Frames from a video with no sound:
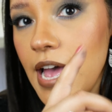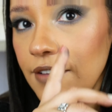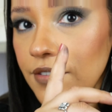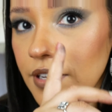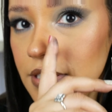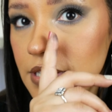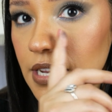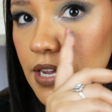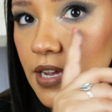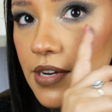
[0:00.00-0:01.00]
have it
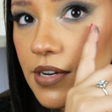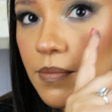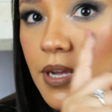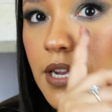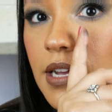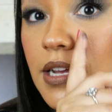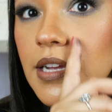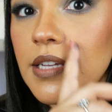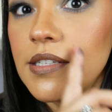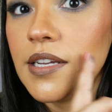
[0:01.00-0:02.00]
under my
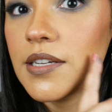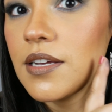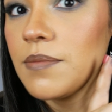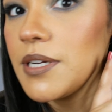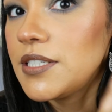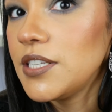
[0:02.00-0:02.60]
eyes and down my